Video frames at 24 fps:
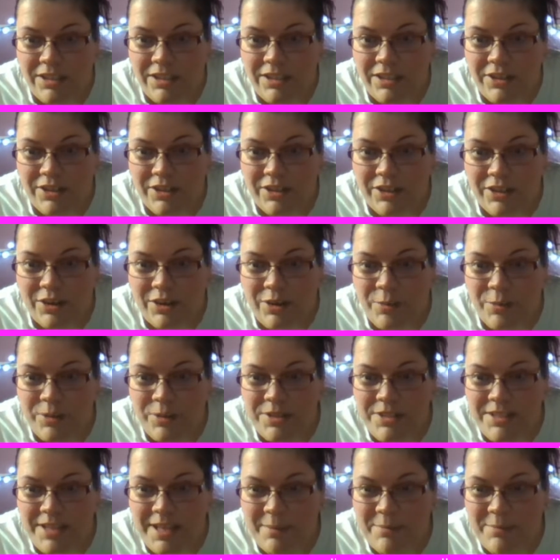You're
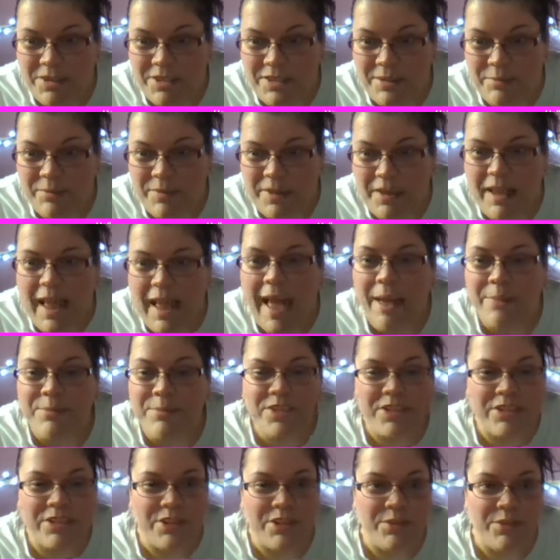almost tempted to
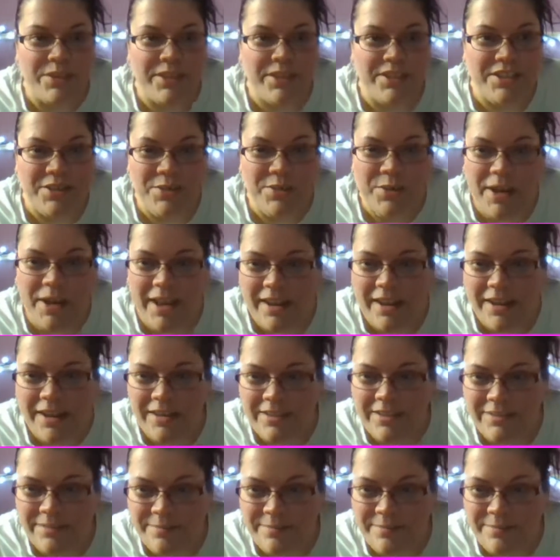absolutely do it.